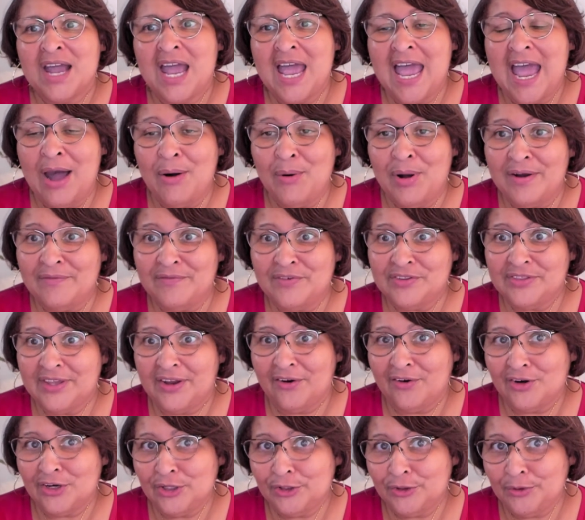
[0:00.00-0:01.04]
However,
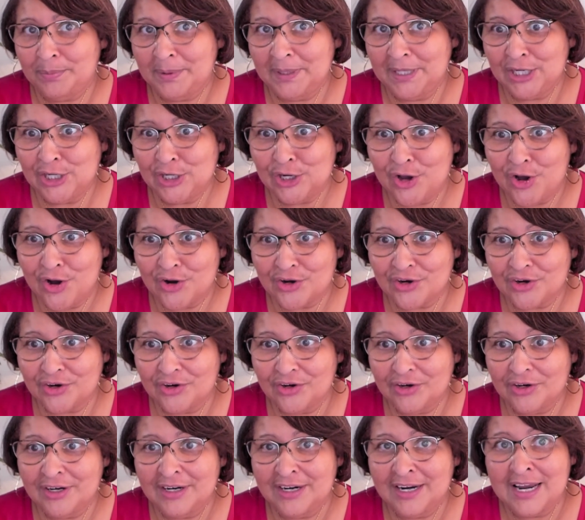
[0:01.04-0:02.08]
they're a little bit
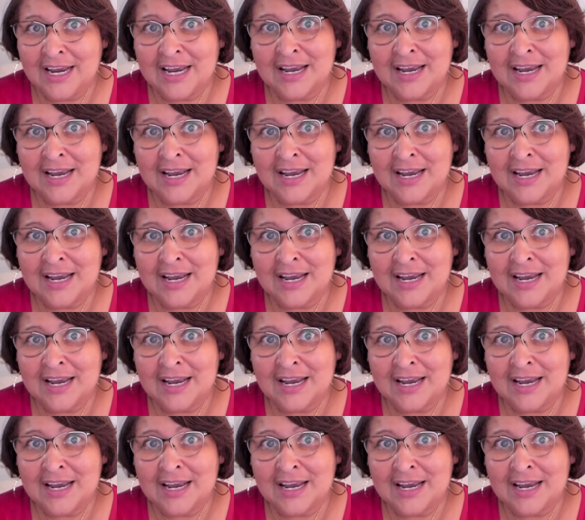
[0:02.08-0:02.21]
longer,